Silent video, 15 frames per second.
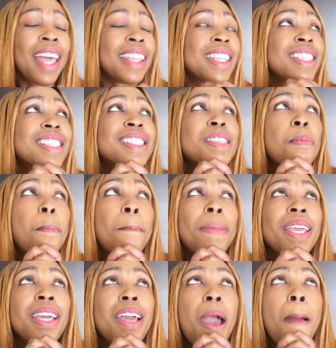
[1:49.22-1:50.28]
This is a
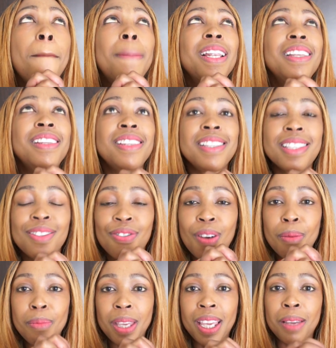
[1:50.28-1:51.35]
big please
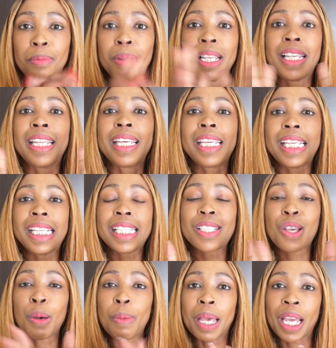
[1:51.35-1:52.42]
for me. Please
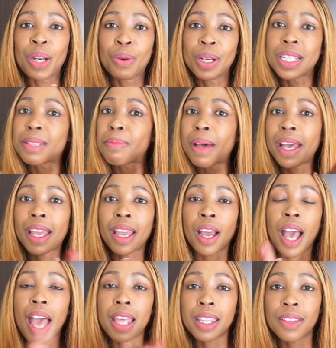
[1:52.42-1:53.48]
go back and watch my
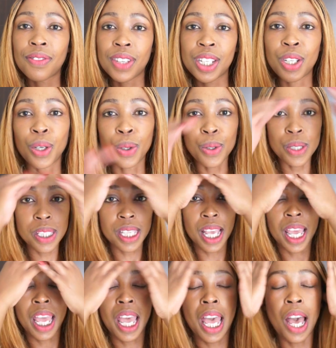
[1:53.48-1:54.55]
other videos,
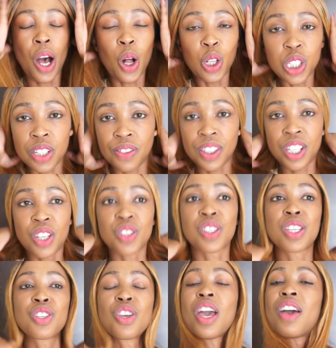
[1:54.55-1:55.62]
older videos
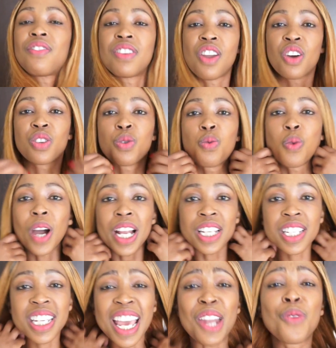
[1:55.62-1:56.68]
that you have not
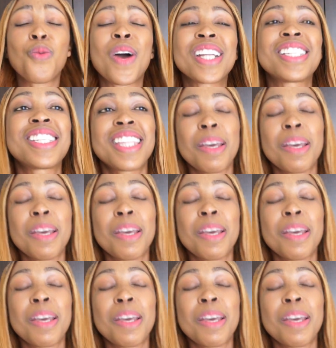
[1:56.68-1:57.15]
watched, and watch